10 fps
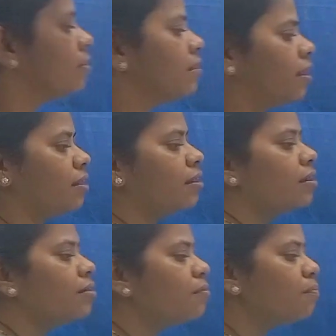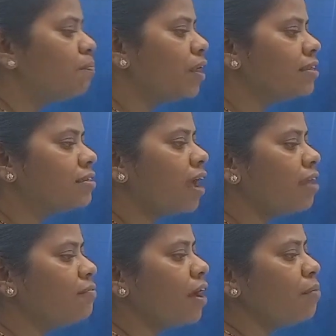Then plus
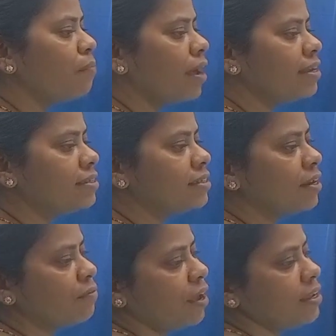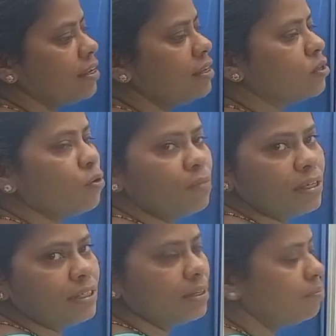9y minus 3y is how
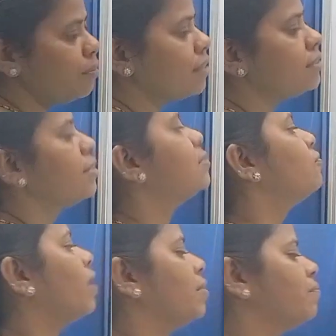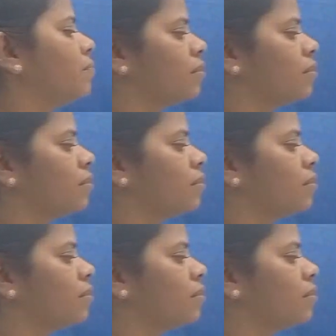much? Plus 6y.